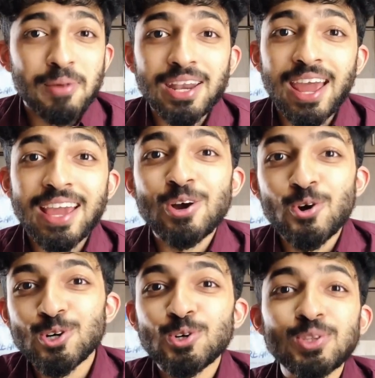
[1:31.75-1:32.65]
but I
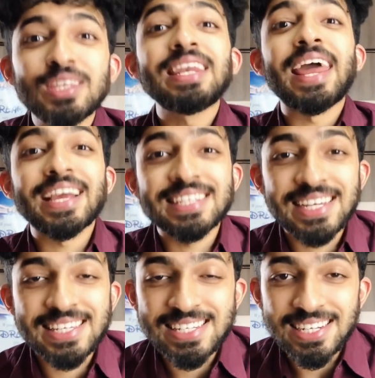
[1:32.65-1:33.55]
go to the next
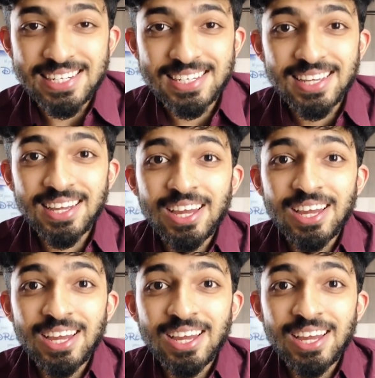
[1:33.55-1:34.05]
extent.